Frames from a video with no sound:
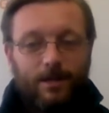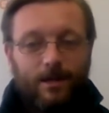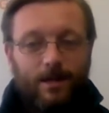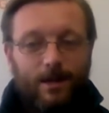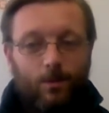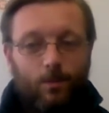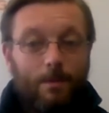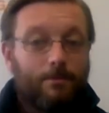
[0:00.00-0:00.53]

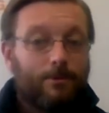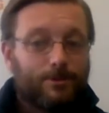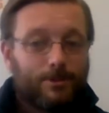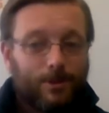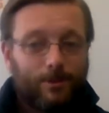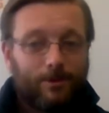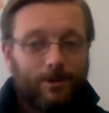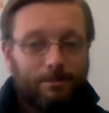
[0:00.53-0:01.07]
what music
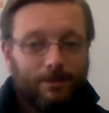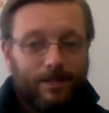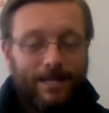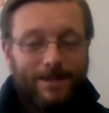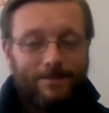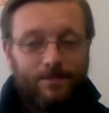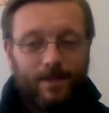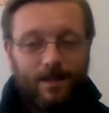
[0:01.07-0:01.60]
we were going to
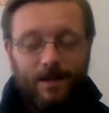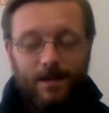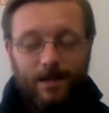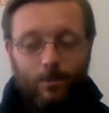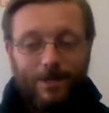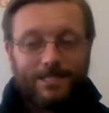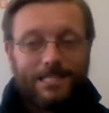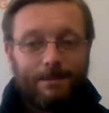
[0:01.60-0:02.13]
play,
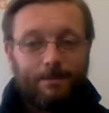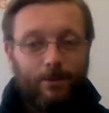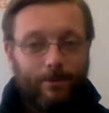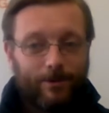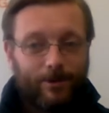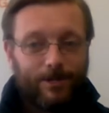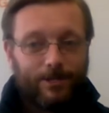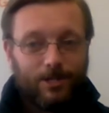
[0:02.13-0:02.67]
what demo we
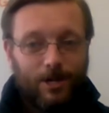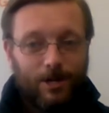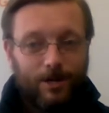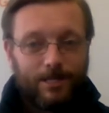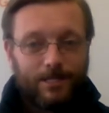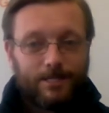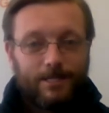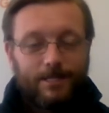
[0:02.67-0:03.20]
were going to
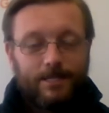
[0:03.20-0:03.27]
target,